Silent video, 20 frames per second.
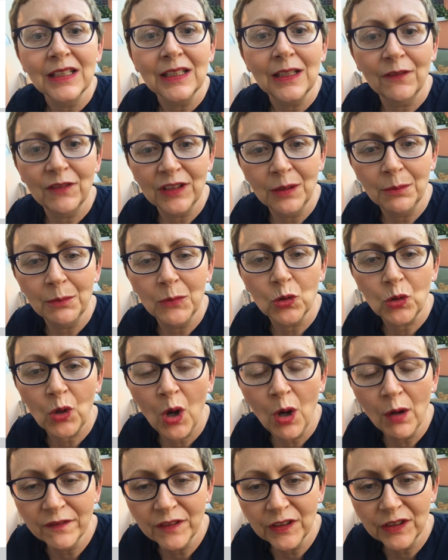given them more
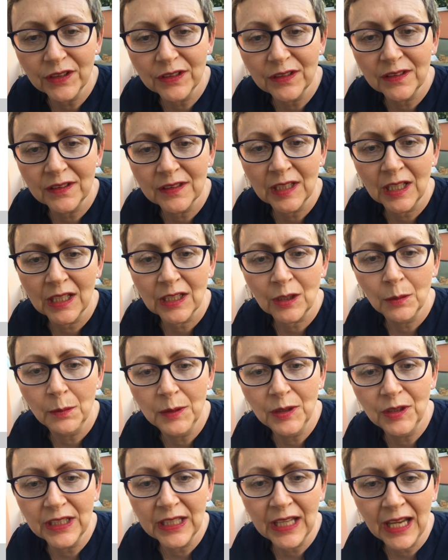confidence in their
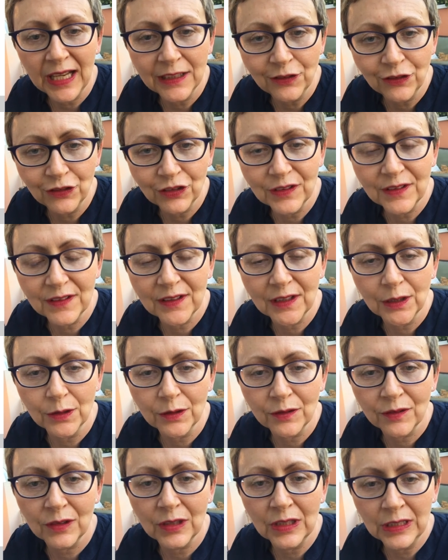communication
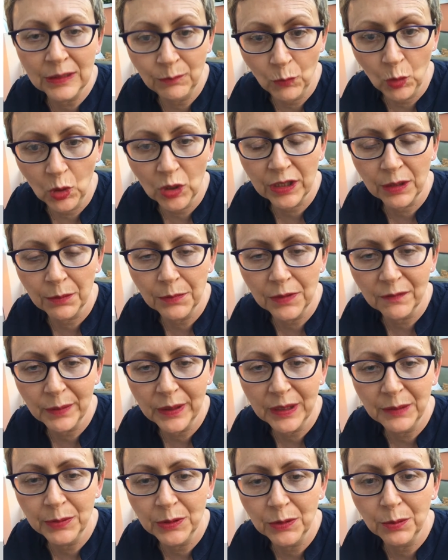skills in working with
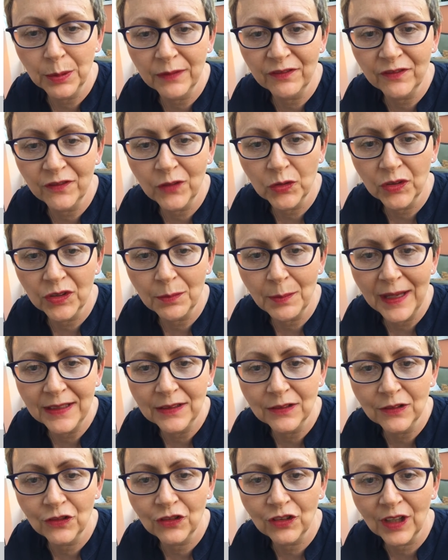people for
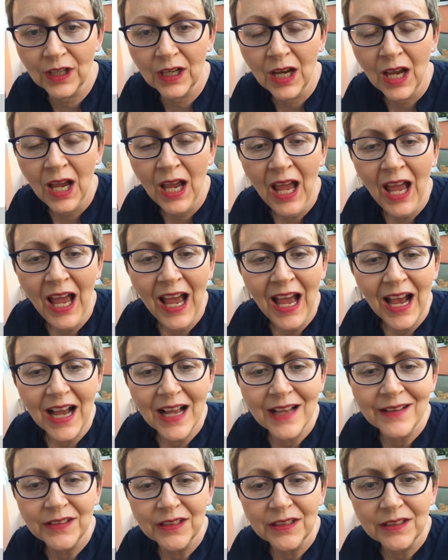dementia,
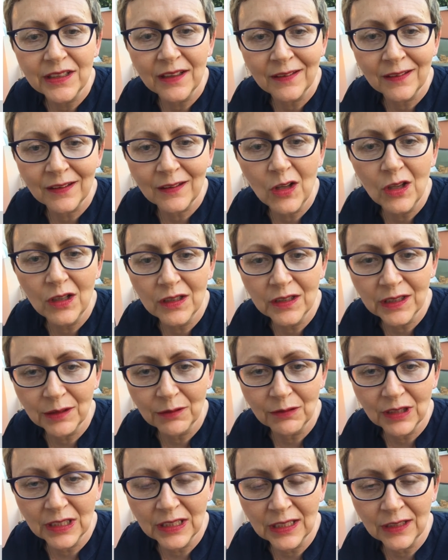and that this
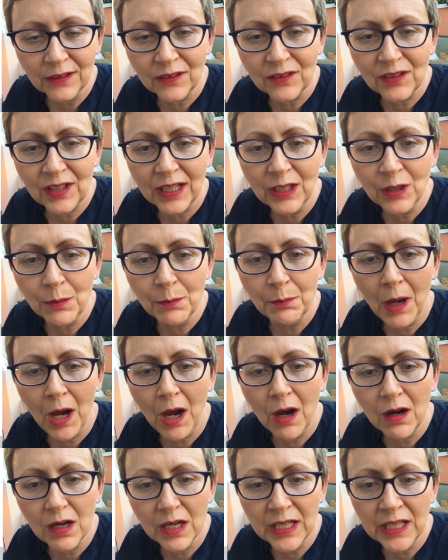learning really has taken
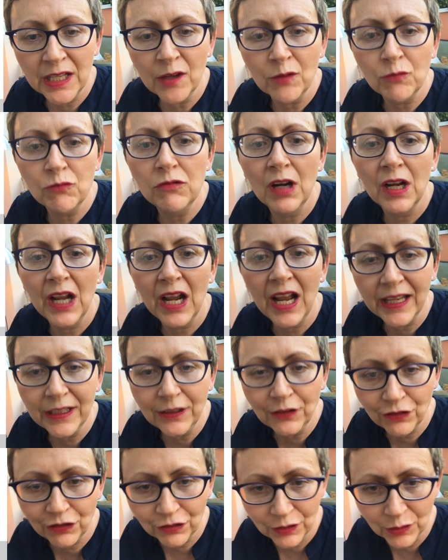part in a
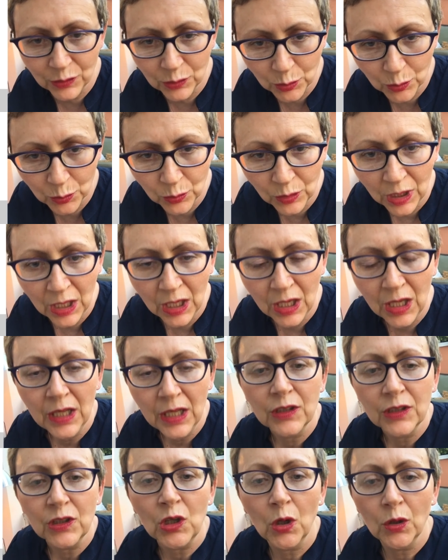relational
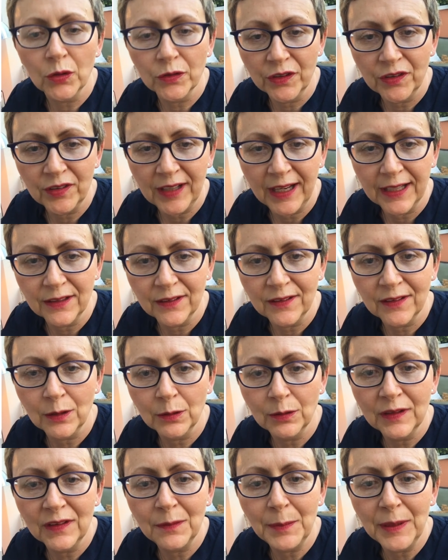context.
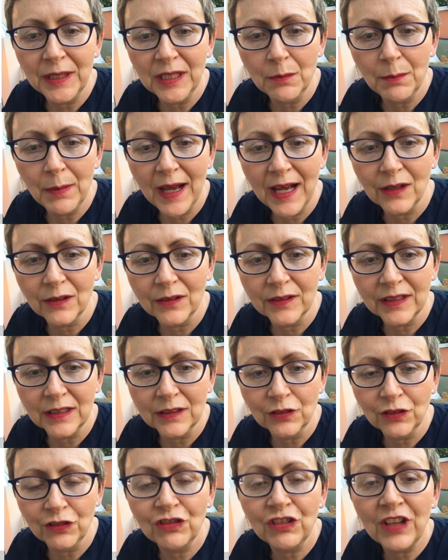So it's been about
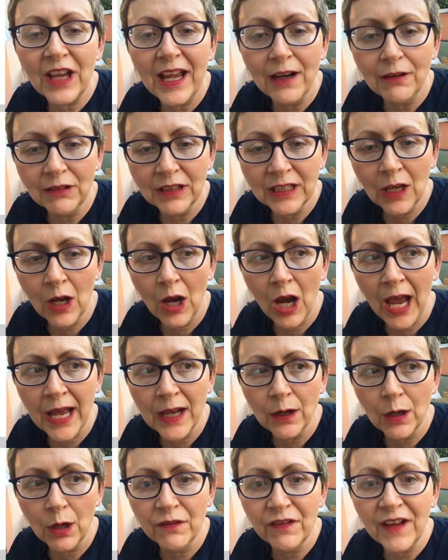the sharing
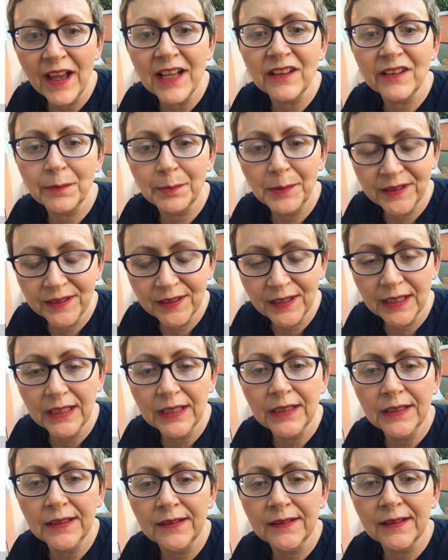of
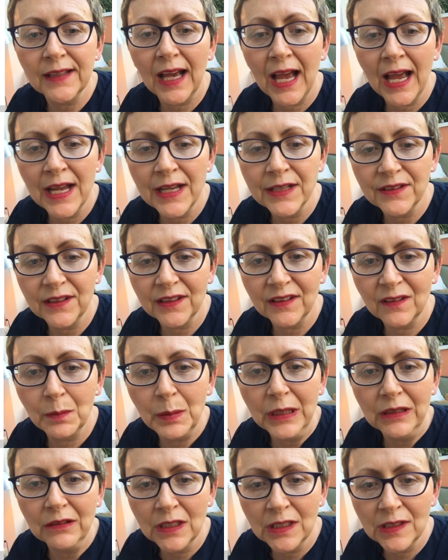expertise and
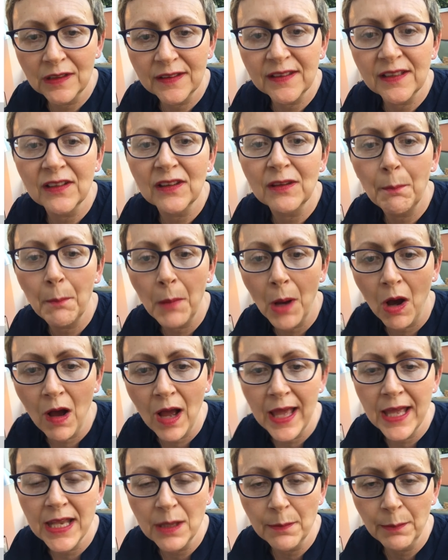experiences
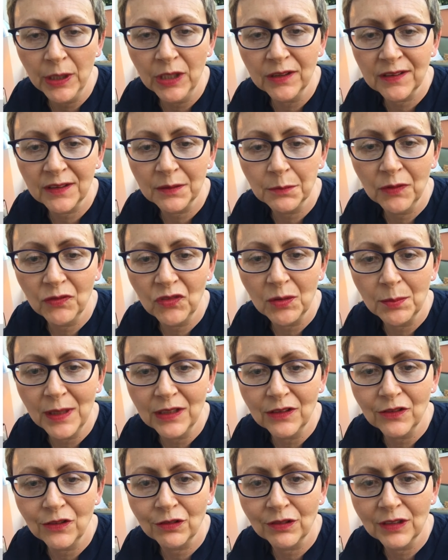by the person with
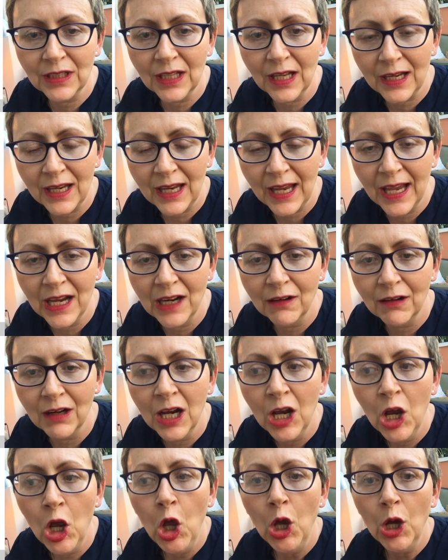dementia and their
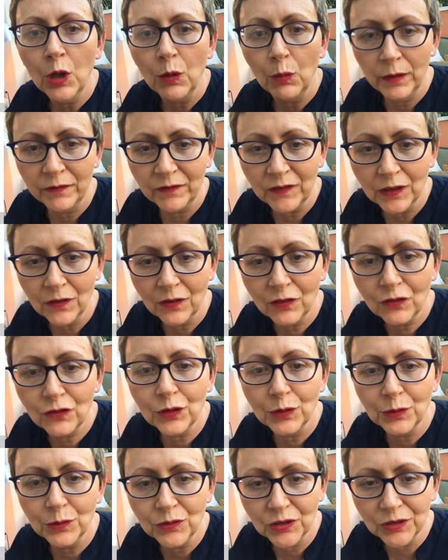carer with the
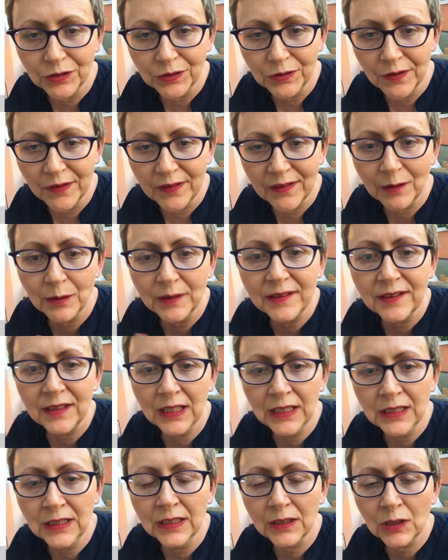student. So it's
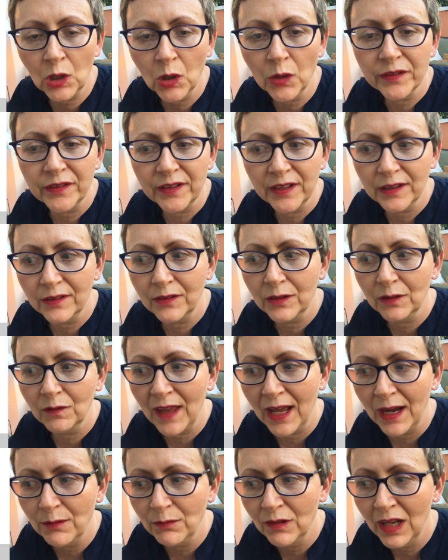in the context of
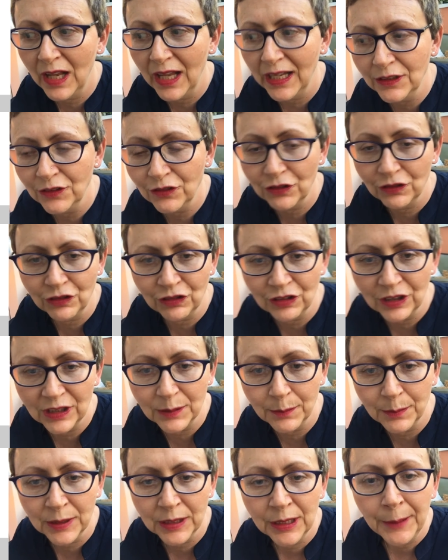that
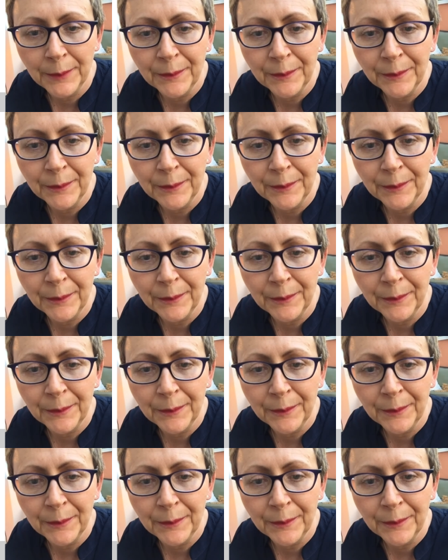relationship.